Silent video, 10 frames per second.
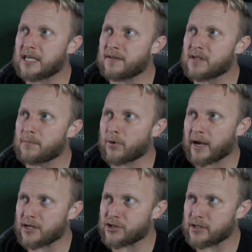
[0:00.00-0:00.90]

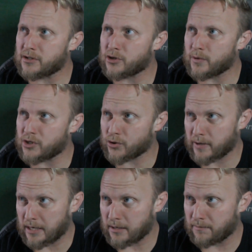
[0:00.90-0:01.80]
branches to a
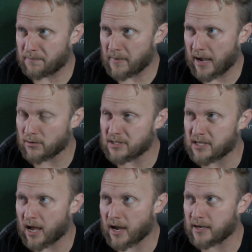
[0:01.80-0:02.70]
tree
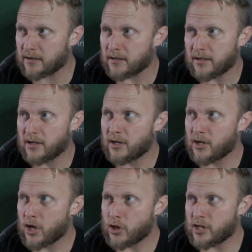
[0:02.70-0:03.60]
outside
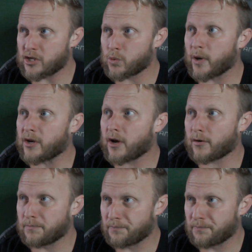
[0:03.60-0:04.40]
this window.